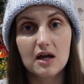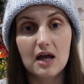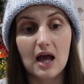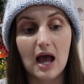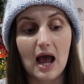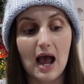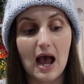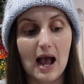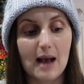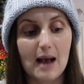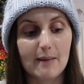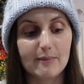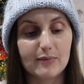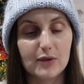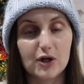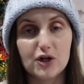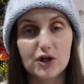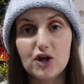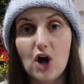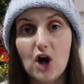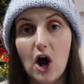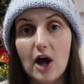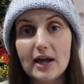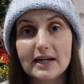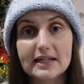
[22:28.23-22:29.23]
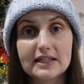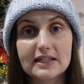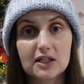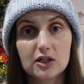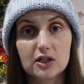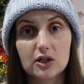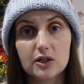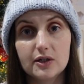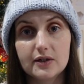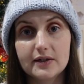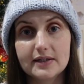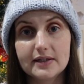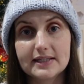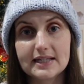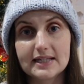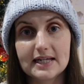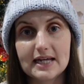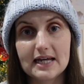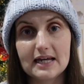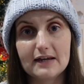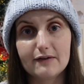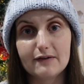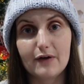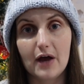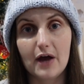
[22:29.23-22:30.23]
not
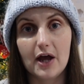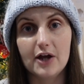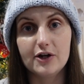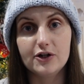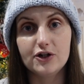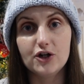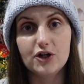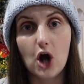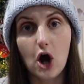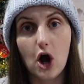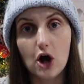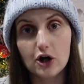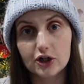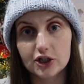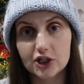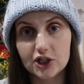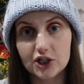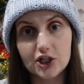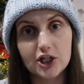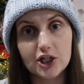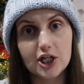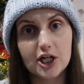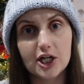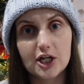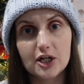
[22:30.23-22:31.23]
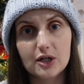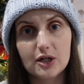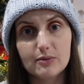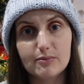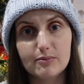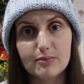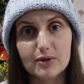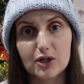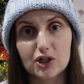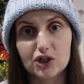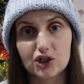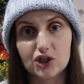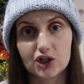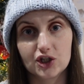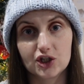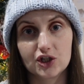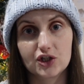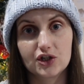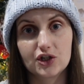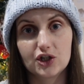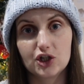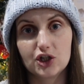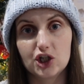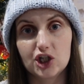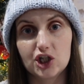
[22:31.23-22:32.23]
exclusive and not new, but
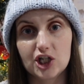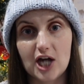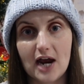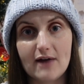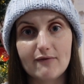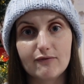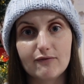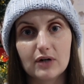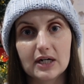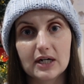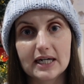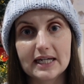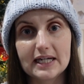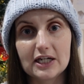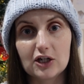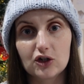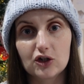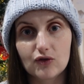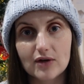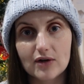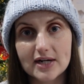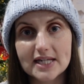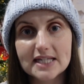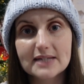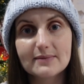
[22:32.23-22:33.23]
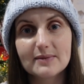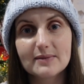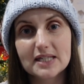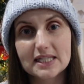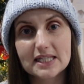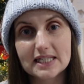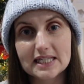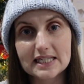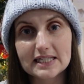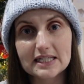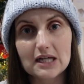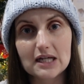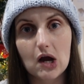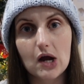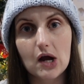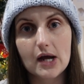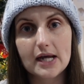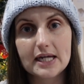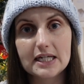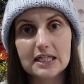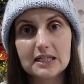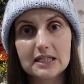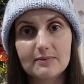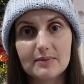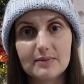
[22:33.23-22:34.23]
just generally Christmas
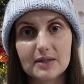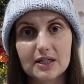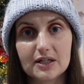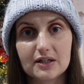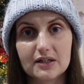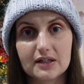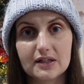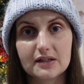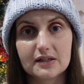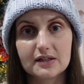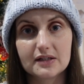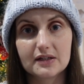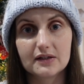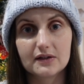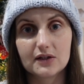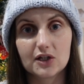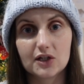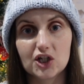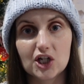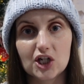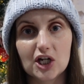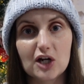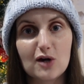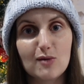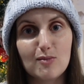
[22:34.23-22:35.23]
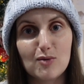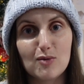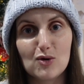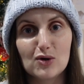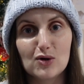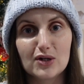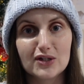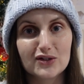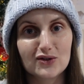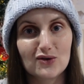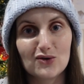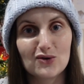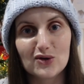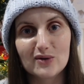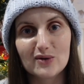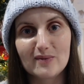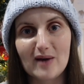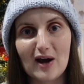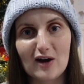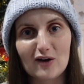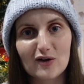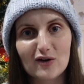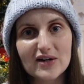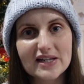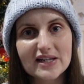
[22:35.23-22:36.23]
designs, because the Jingle Ball is all
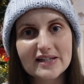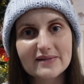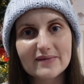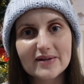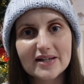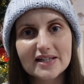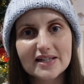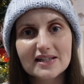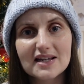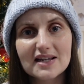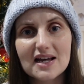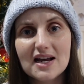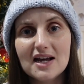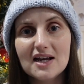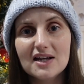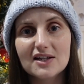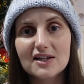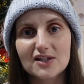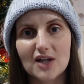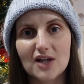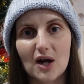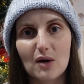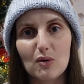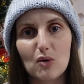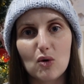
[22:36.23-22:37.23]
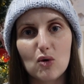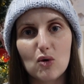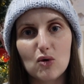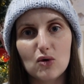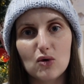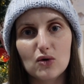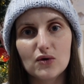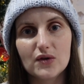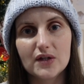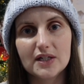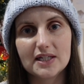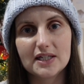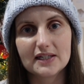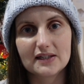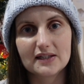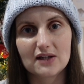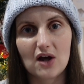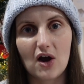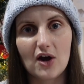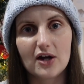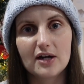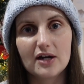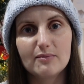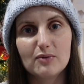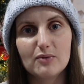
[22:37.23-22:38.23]
about Christmas. So all the
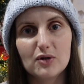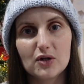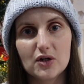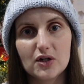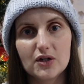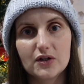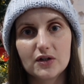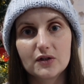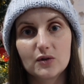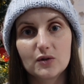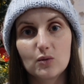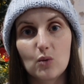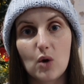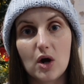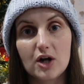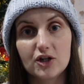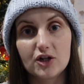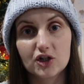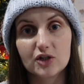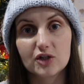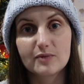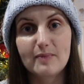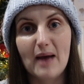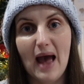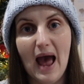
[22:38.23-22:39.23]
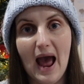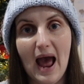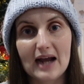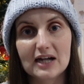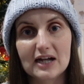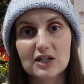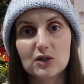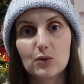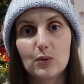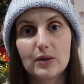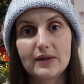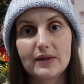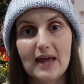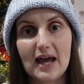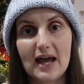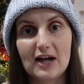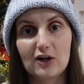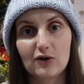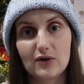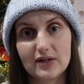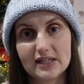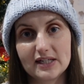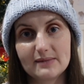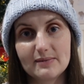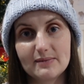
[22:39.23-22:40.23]
designer booths were just packed with their
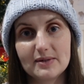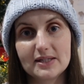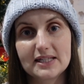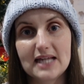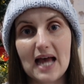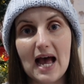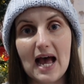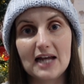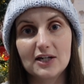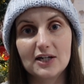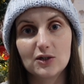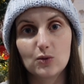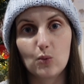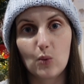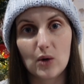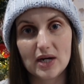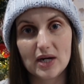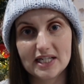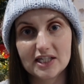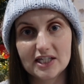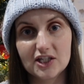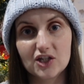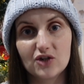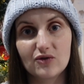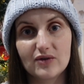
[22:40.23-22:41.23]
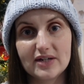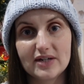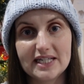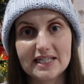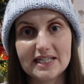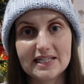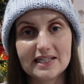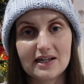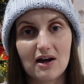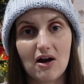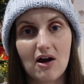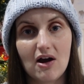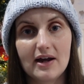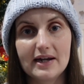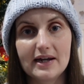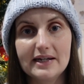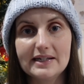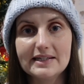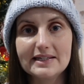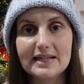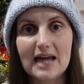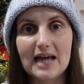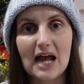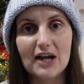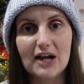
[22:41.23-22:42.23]
Christmas and wintry
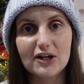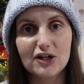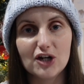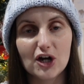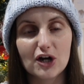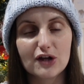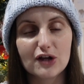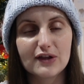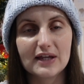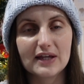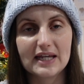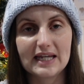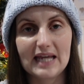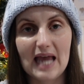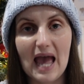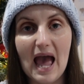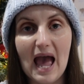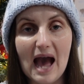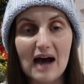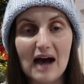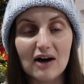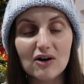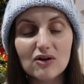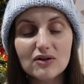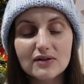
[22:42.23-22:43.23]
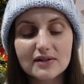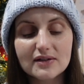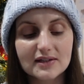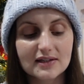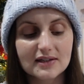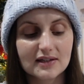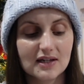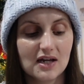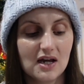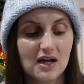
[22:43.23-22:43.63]
designs and nothing else.